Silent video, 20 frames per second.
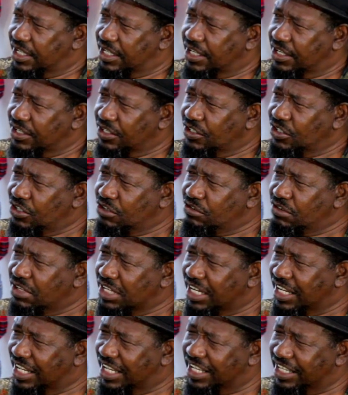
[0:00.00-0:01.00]
you
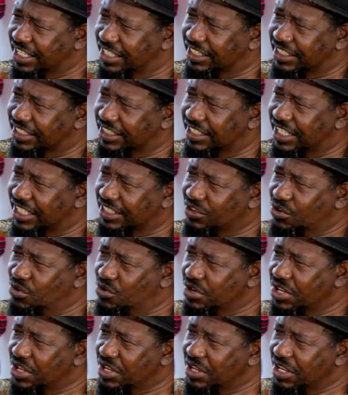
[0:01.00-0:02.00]
realize that
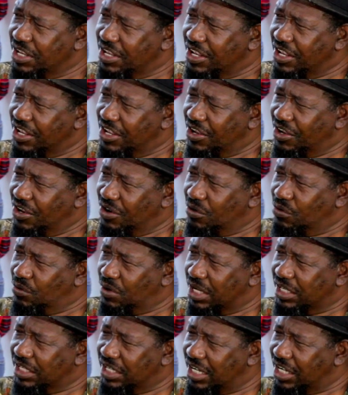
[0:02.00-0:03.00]
only
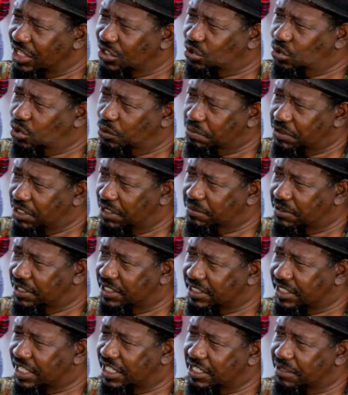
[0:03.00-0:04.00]
1 or 2 people in
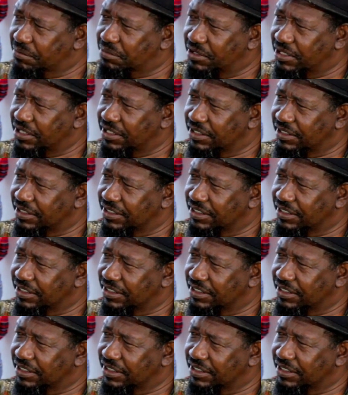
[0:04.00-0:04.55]
Sandy Point